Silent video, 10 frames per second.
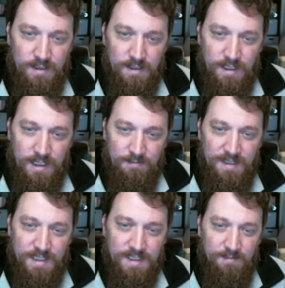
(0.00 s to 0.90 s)
Um,
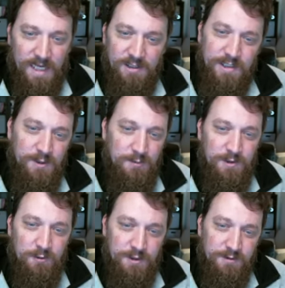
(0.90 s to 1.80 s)
next up, actually, this
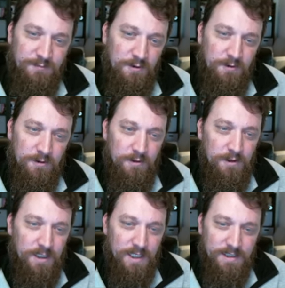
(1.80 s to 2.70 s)
was
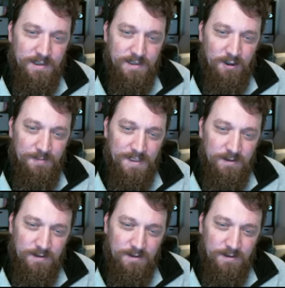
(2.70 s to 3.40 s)
Christopher Goslin's army.